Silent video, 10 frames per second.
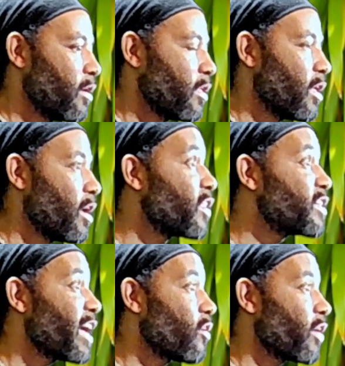the
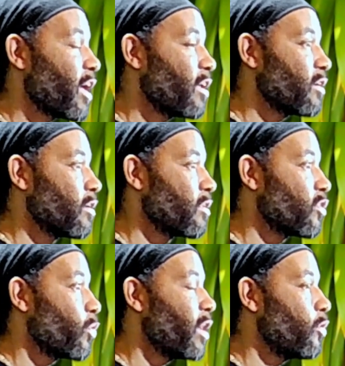tailgate, the
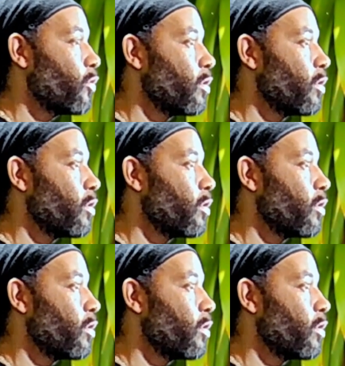Wei Lu.